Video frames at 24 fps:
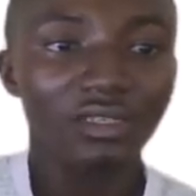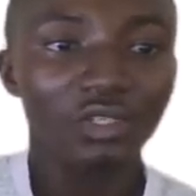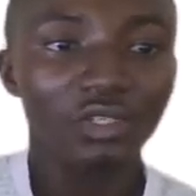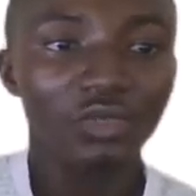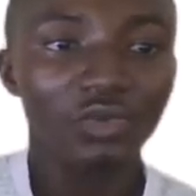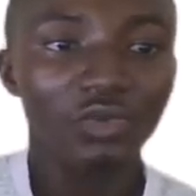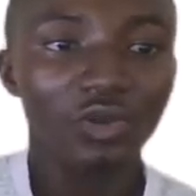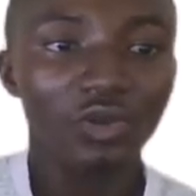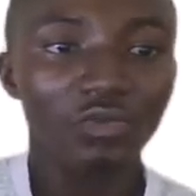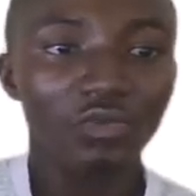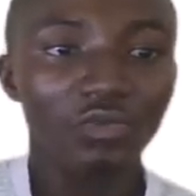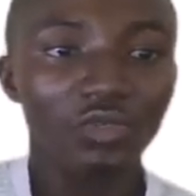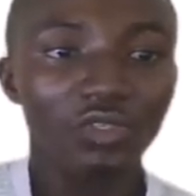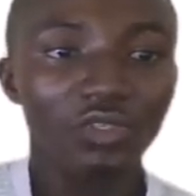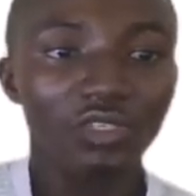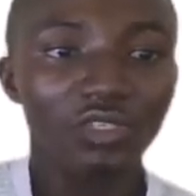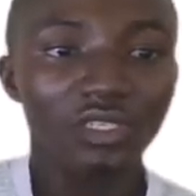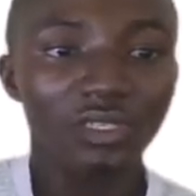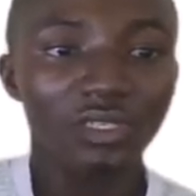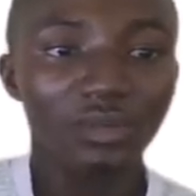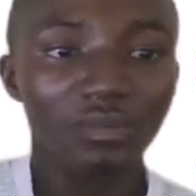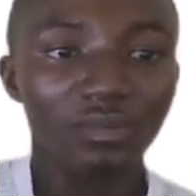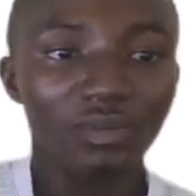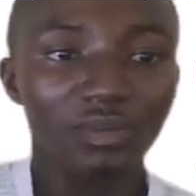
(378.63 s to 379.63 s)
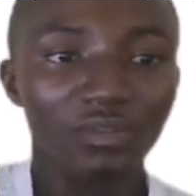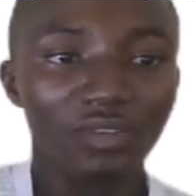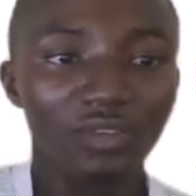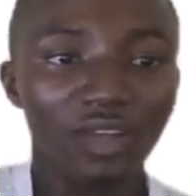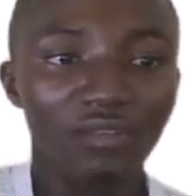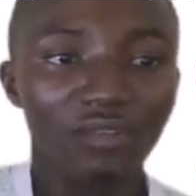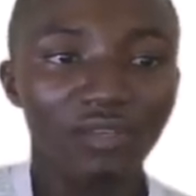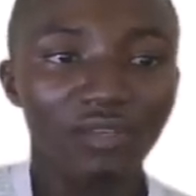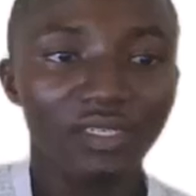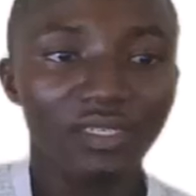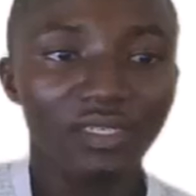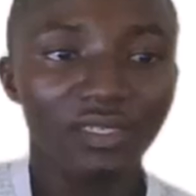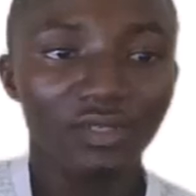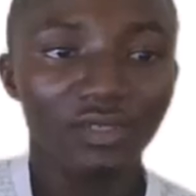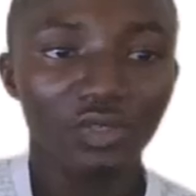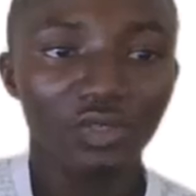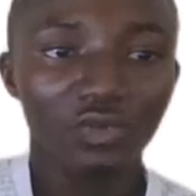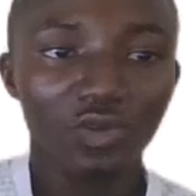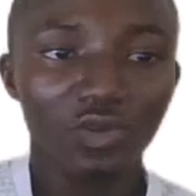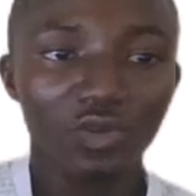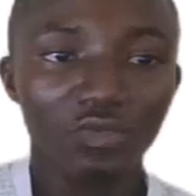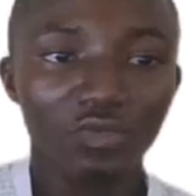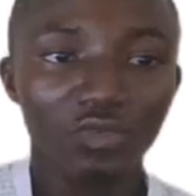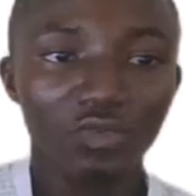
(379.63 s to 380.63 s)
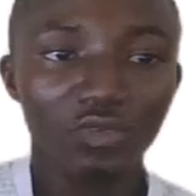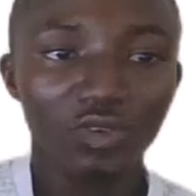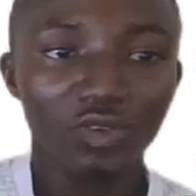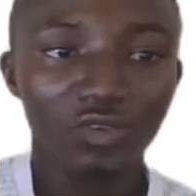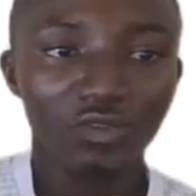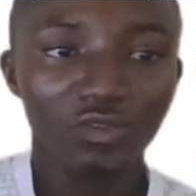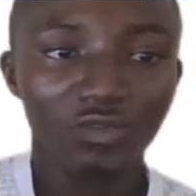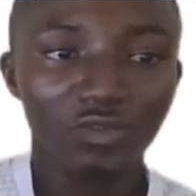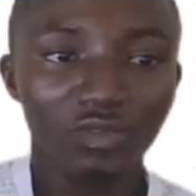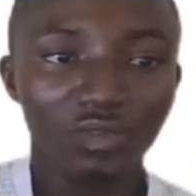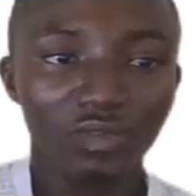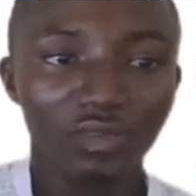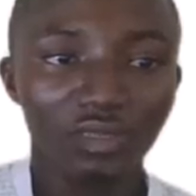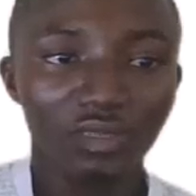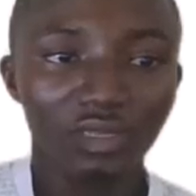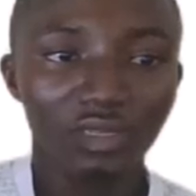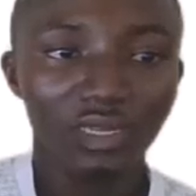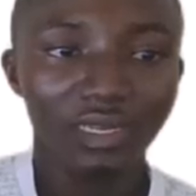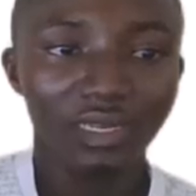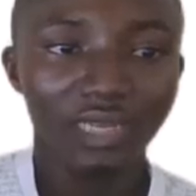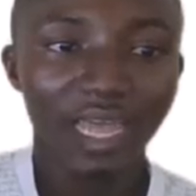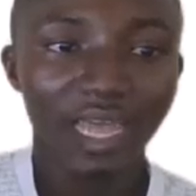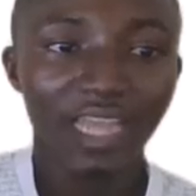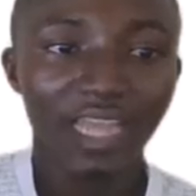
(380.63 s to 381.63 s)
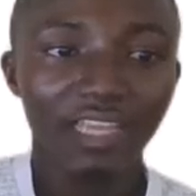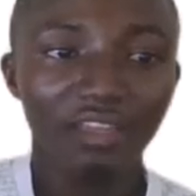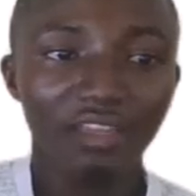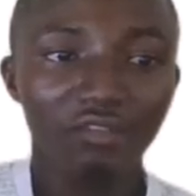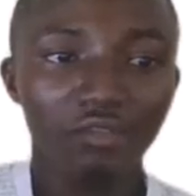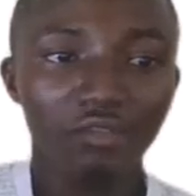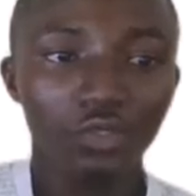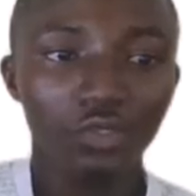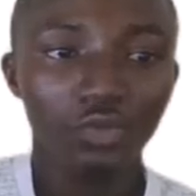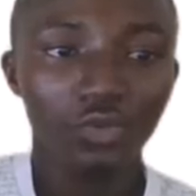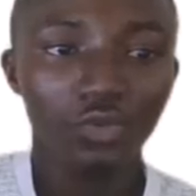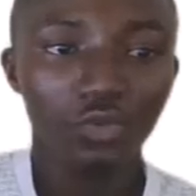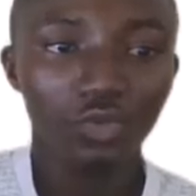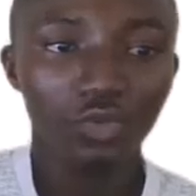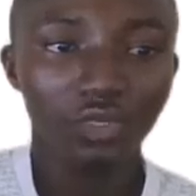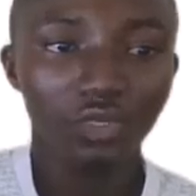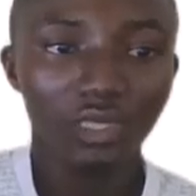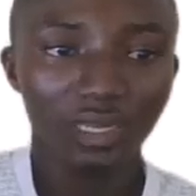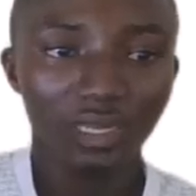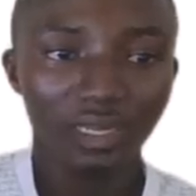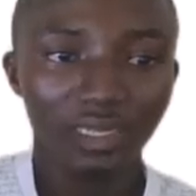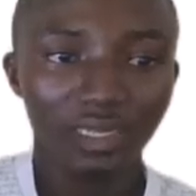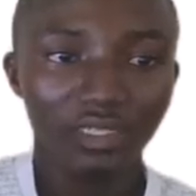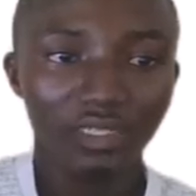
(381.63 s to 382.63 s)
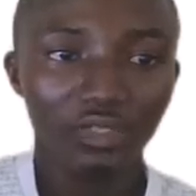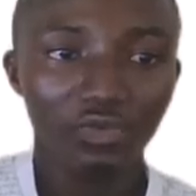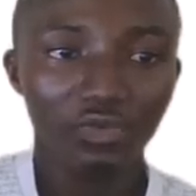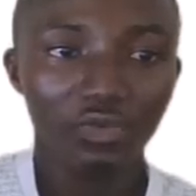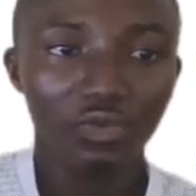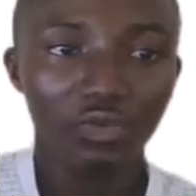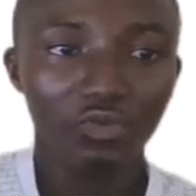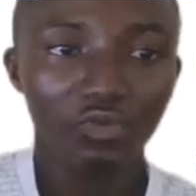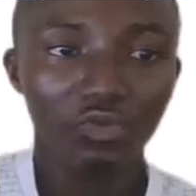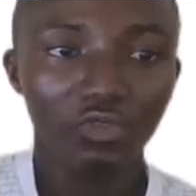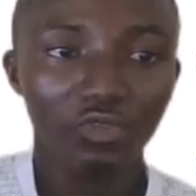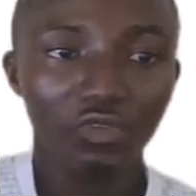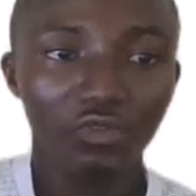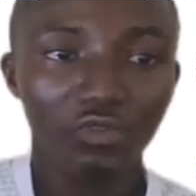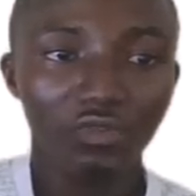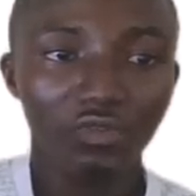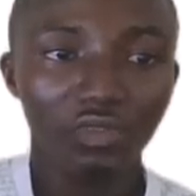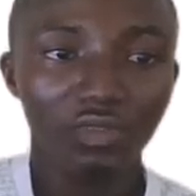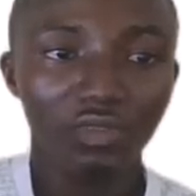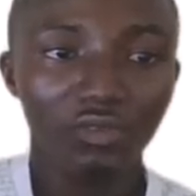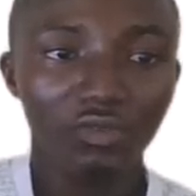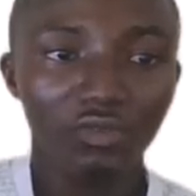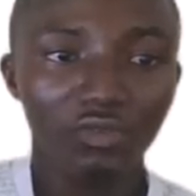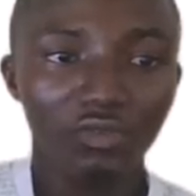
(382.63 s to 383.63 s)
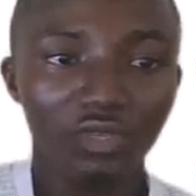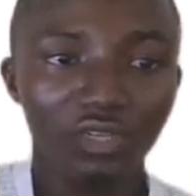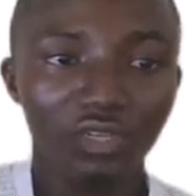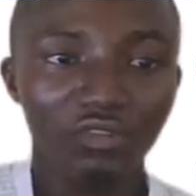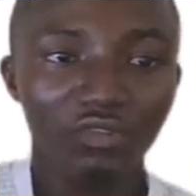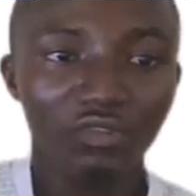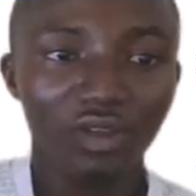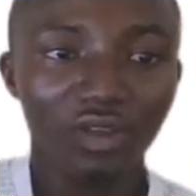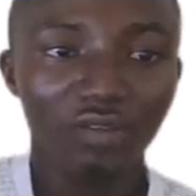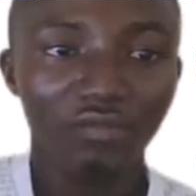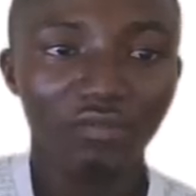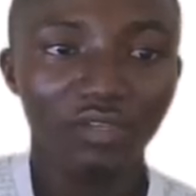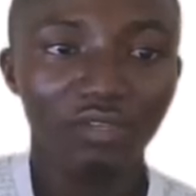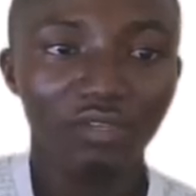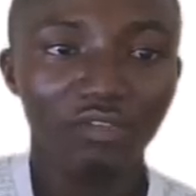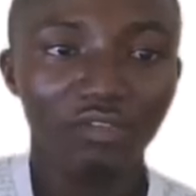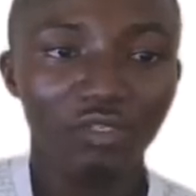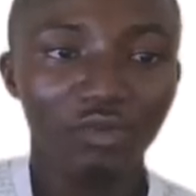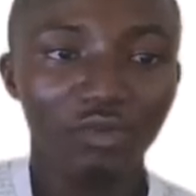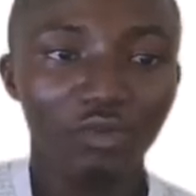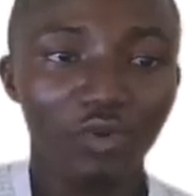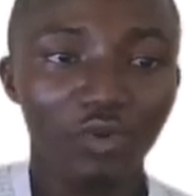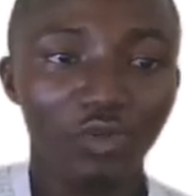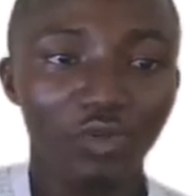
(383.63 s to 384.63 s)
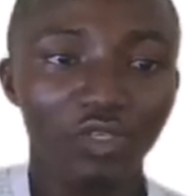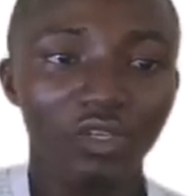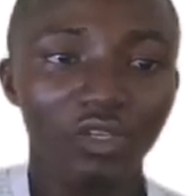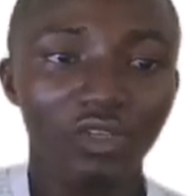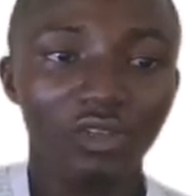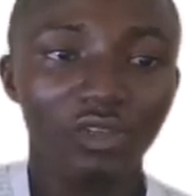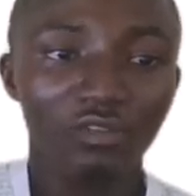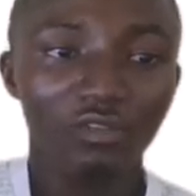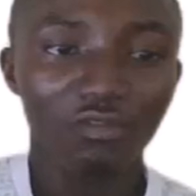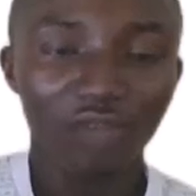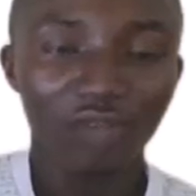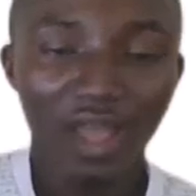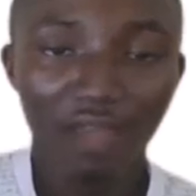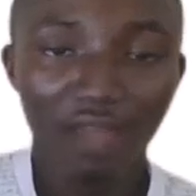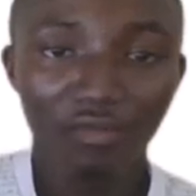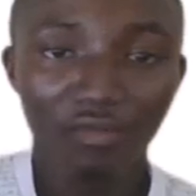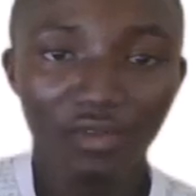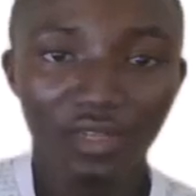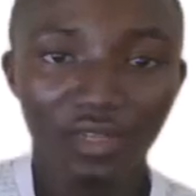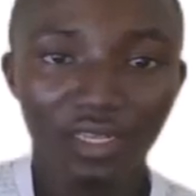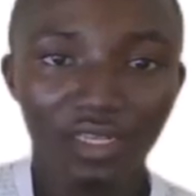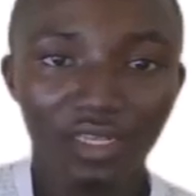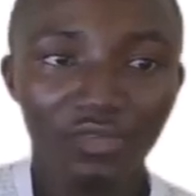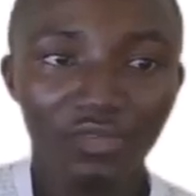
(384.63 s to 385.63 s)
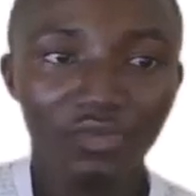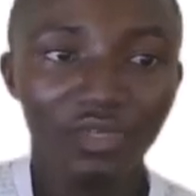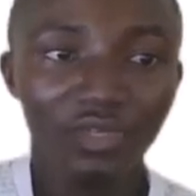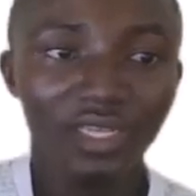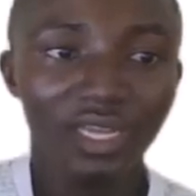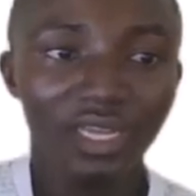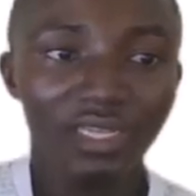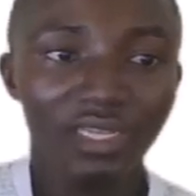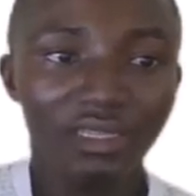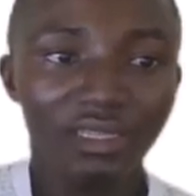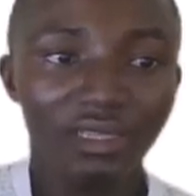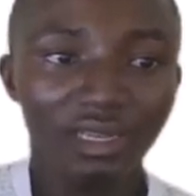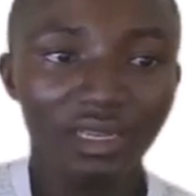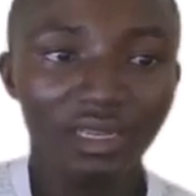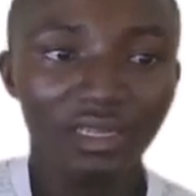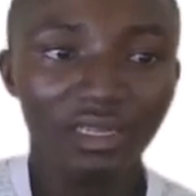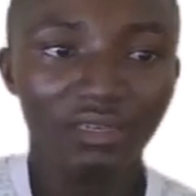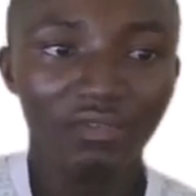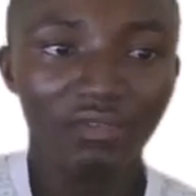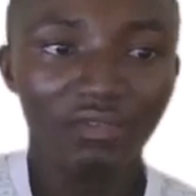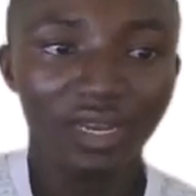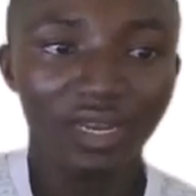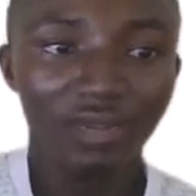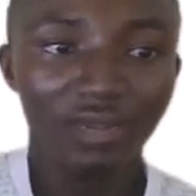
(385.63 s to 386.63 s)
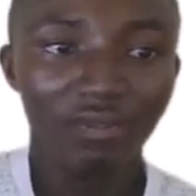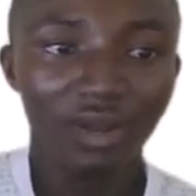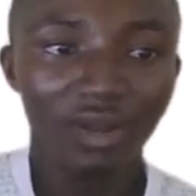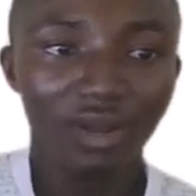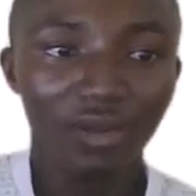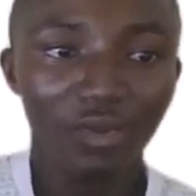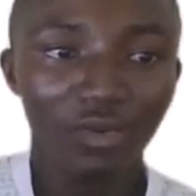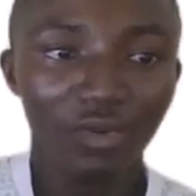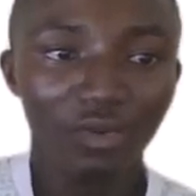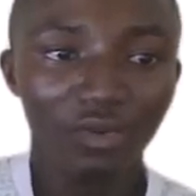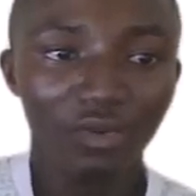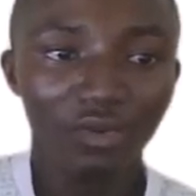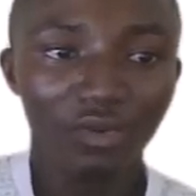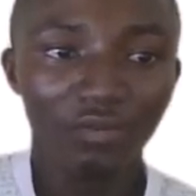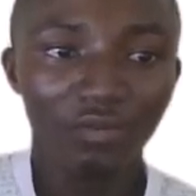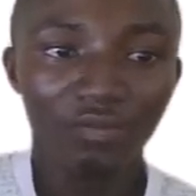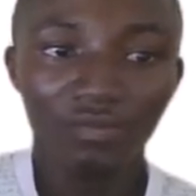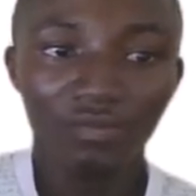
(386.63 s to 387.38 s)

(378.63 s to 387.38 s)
square root to simplify everything, square root of 9 gives you 3, square root of 25 gives you what? 5, okay? We get 3 divided by what?